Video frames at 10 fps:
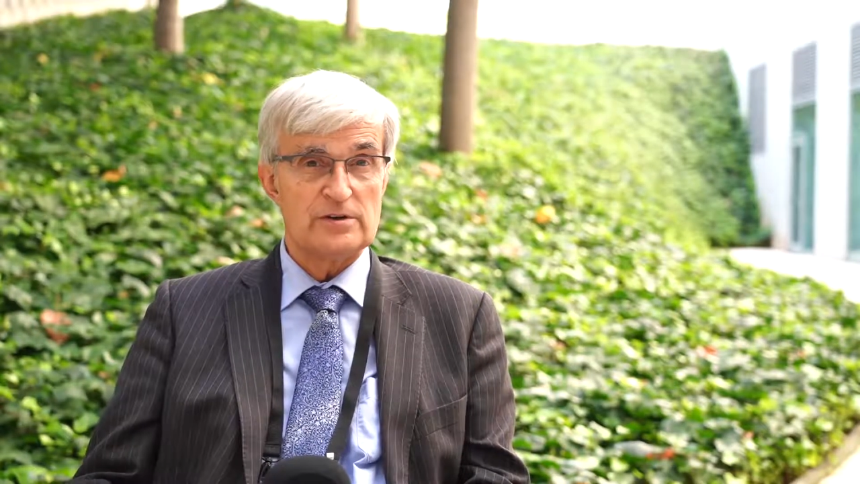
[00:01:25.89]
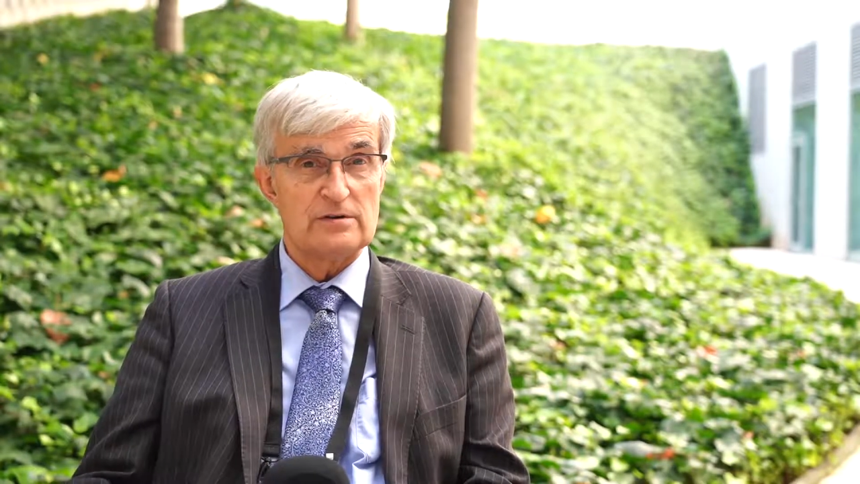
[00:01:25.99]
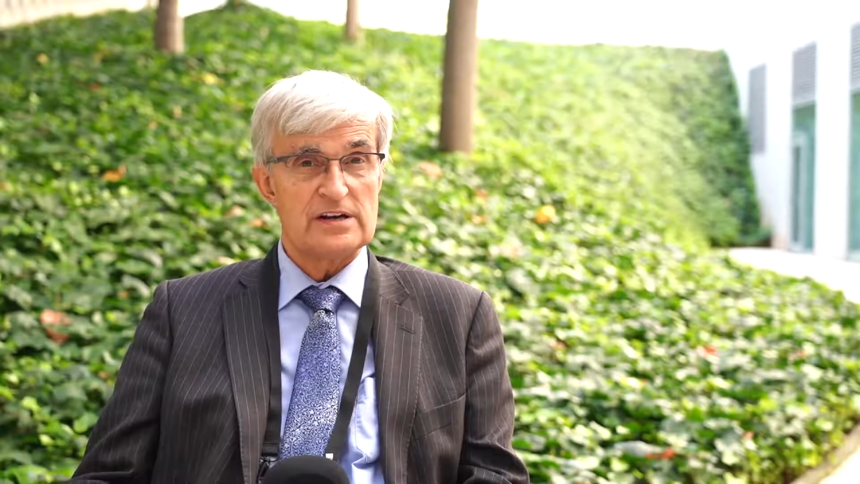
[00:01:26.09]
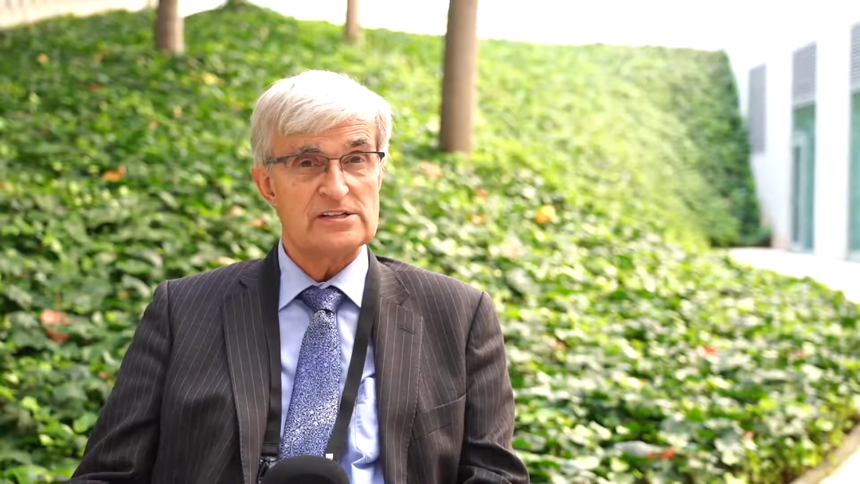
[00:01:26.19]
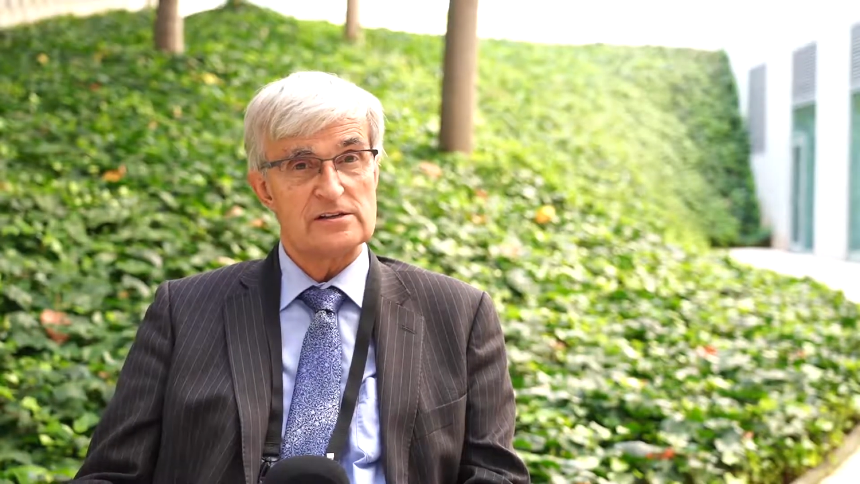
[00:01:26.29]

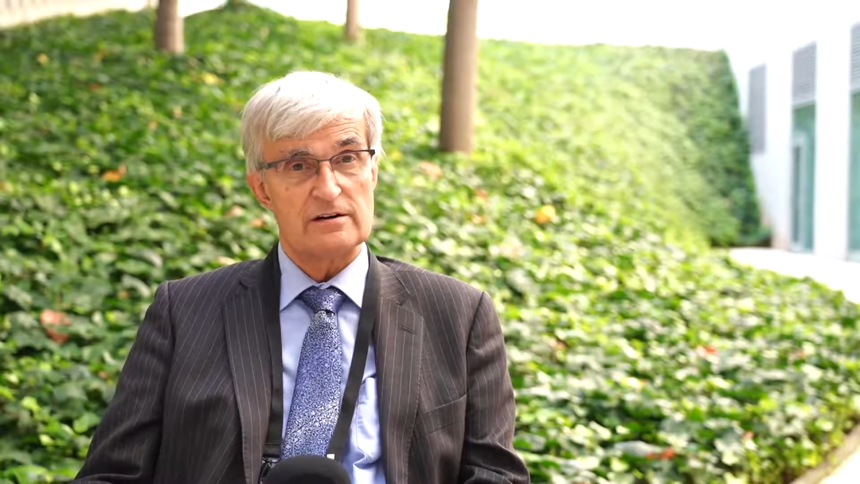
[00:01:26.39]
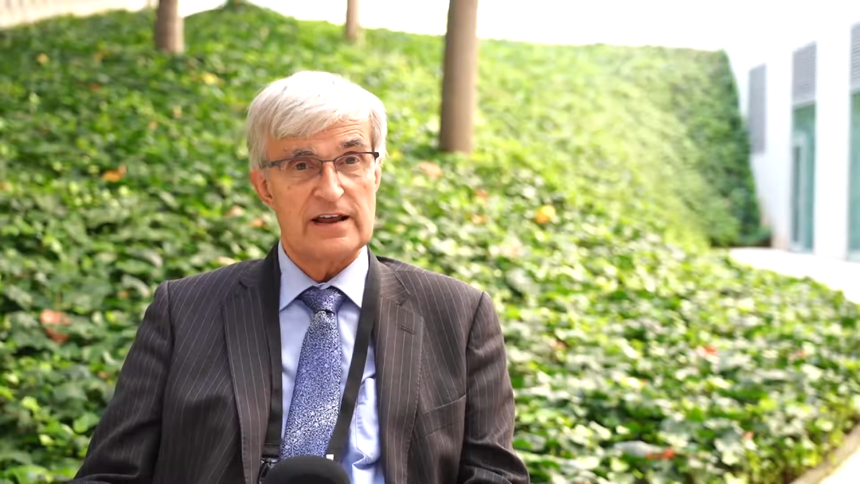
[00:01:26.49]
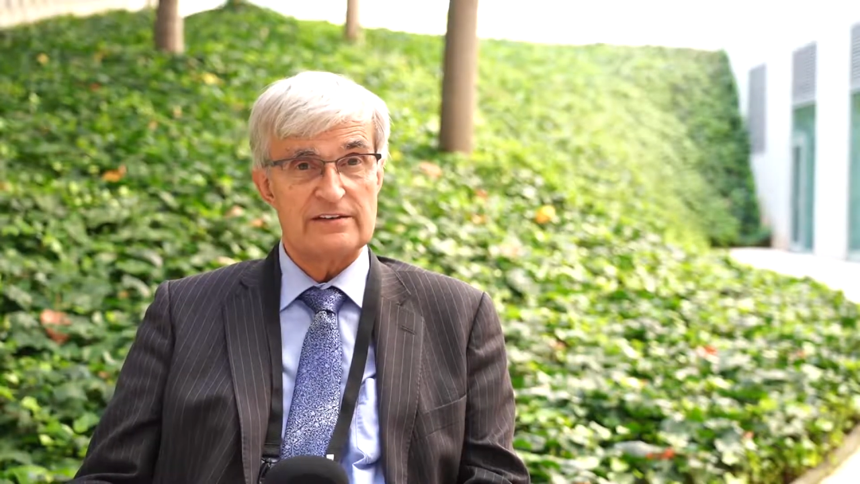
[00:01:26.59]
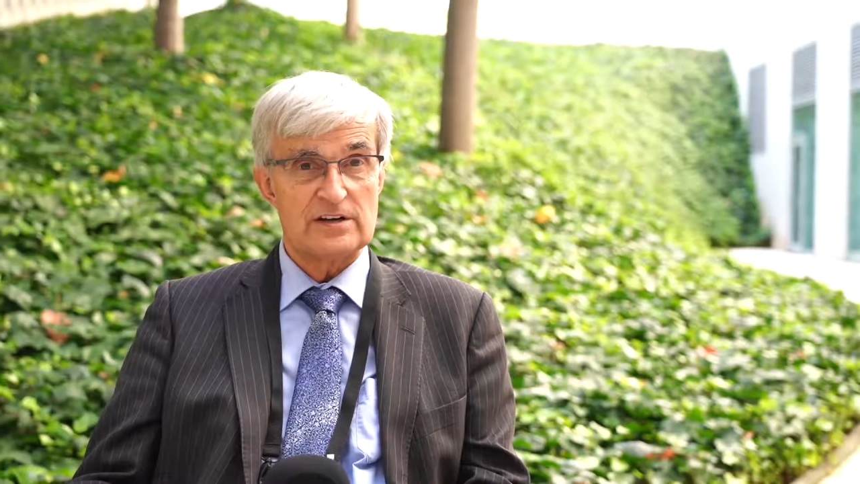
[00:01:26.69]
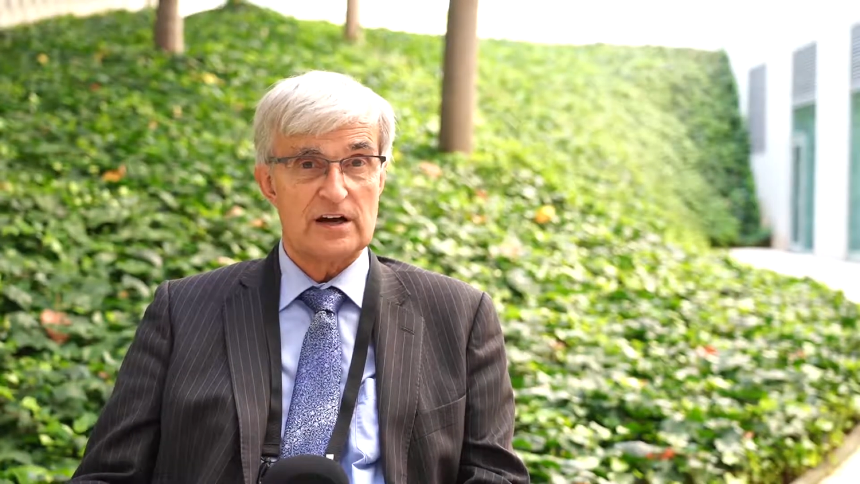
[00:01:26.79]
don't necessarily
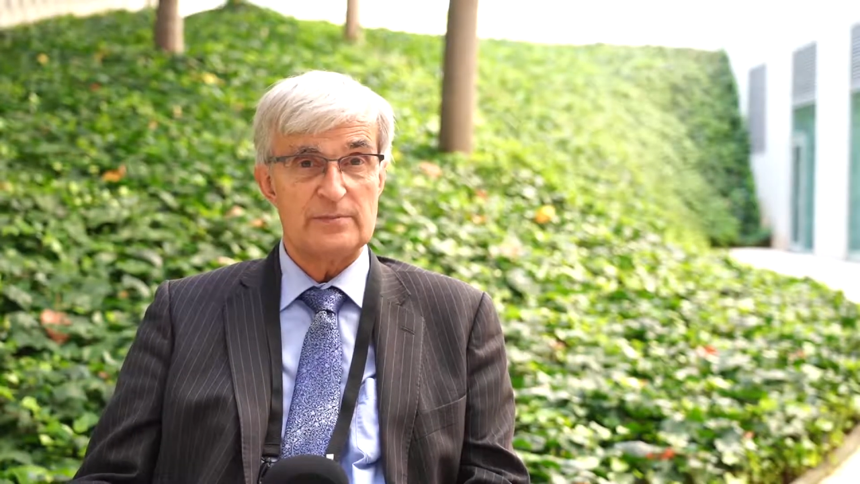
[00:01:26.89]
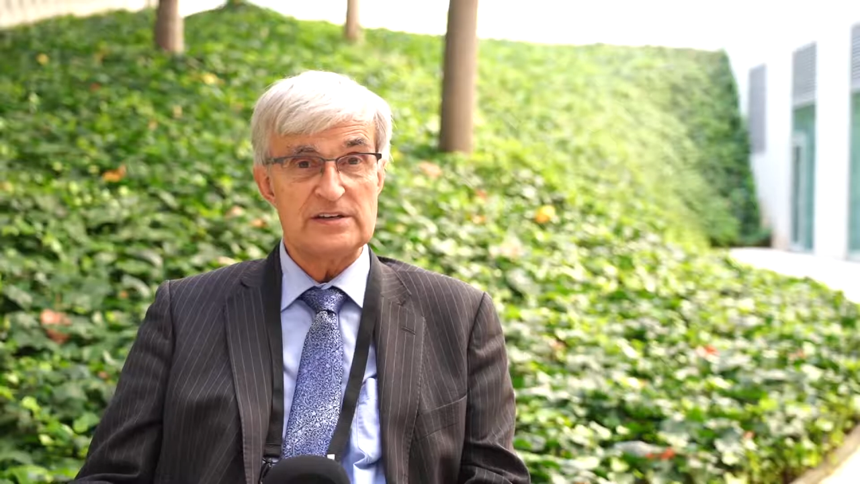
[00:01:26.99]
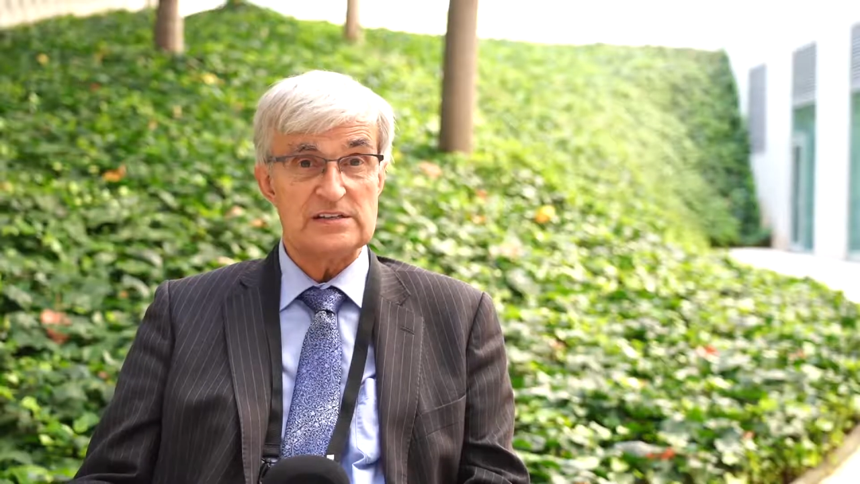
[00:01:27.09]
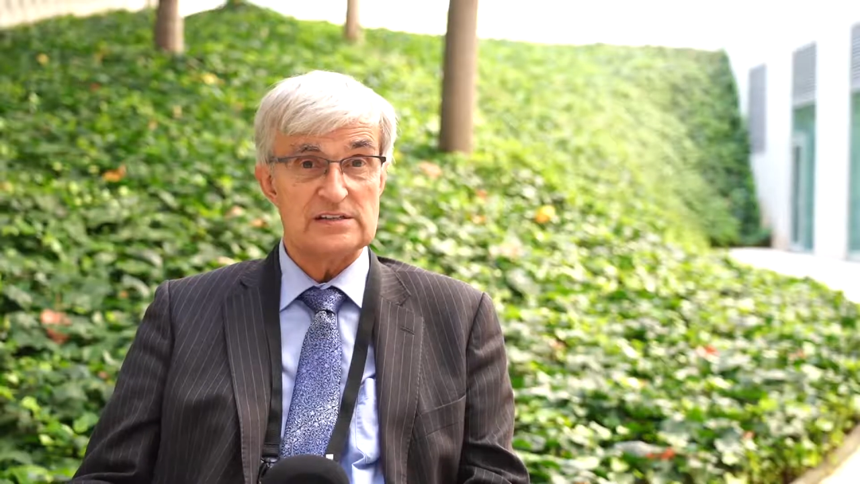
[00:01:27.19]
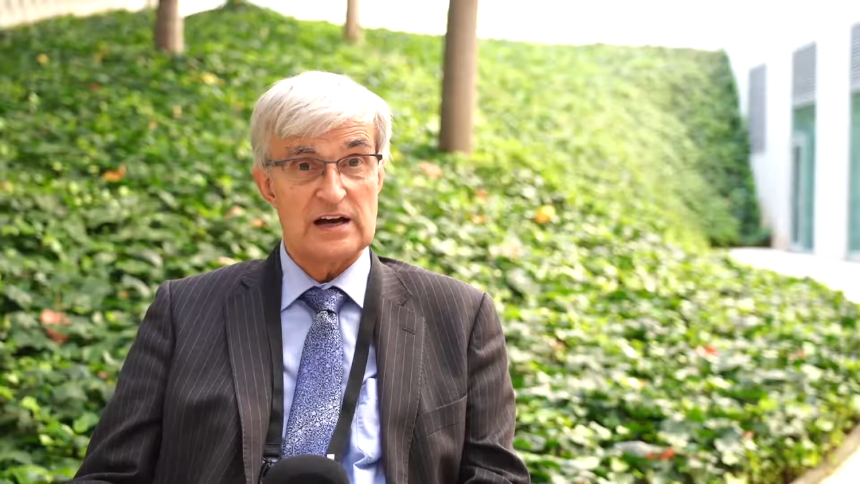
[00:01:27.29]
have
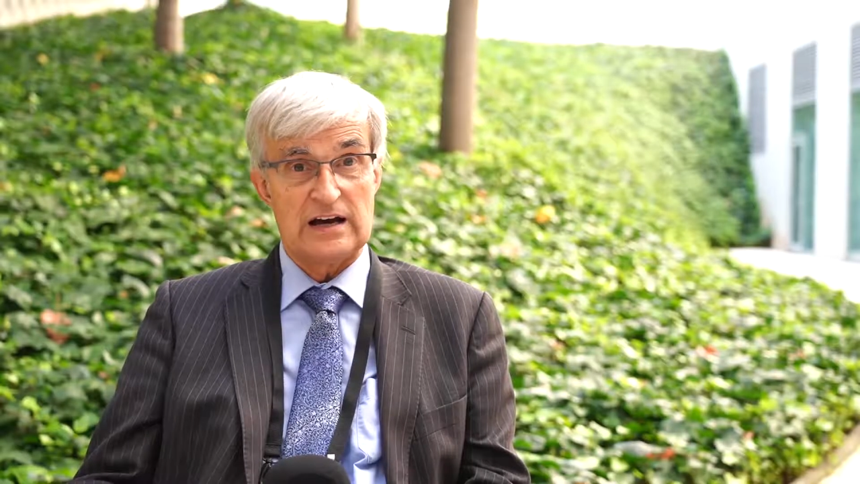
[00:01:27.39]
diabetes?